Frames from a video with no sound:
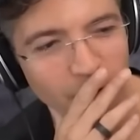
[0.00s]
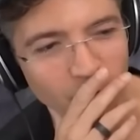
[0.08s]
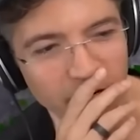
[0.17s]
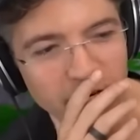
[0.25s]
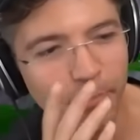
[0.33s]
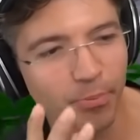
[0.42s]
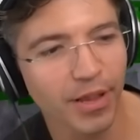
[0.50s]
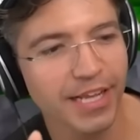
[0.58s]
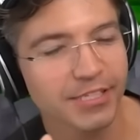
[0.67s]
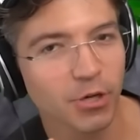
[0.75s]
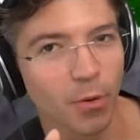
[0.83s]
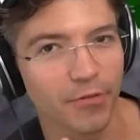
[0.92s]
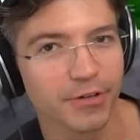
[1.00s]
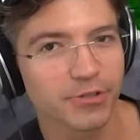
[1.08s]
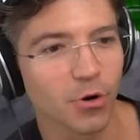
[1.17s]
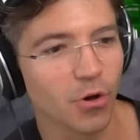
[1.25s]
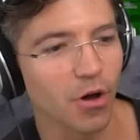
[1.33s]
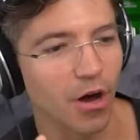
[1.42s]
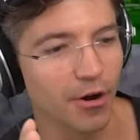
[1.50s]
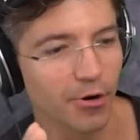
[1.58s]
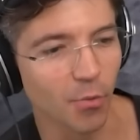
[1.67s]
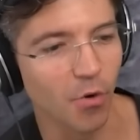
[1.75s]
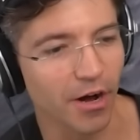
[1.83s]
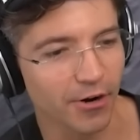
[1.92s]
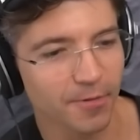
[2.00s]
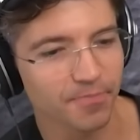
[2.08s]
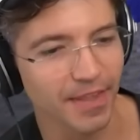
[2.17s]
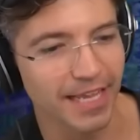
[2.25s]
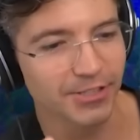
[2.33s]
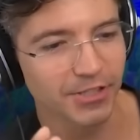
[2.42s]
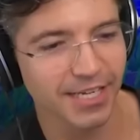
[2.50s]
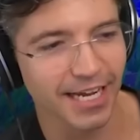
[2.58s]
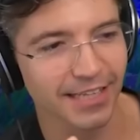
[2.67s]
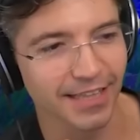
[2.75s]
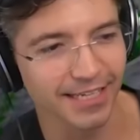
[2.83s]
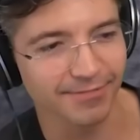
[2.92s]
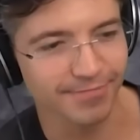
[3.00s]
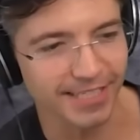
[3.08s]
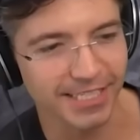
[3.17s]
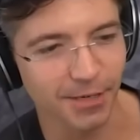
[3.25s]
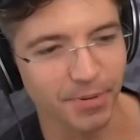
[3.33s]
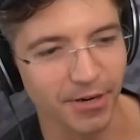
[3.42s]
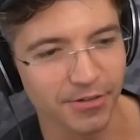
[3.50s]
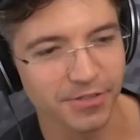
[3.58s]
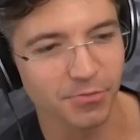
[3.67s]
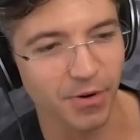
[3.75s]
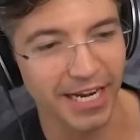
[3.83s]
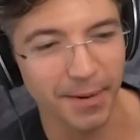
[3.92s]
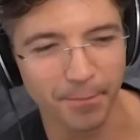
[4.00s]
when you place a wither skull underwater, it just kind of like disappears, right? It